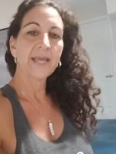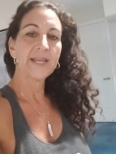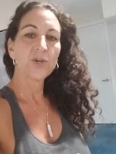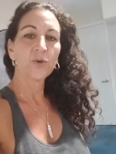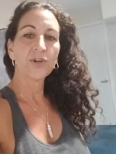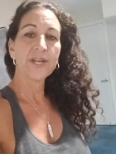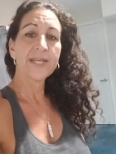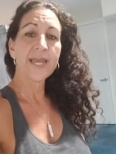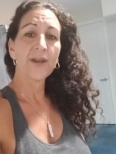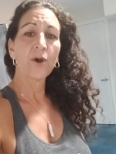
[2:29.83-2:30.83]
and told her to
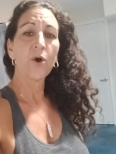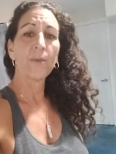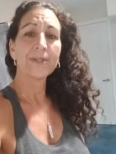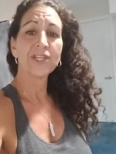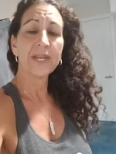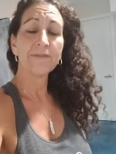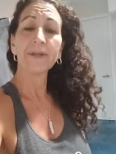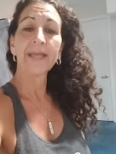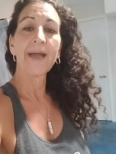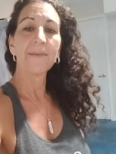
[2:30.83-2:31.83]
take her home, and she didn't
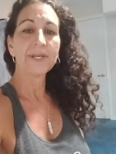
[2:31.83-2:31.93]
really have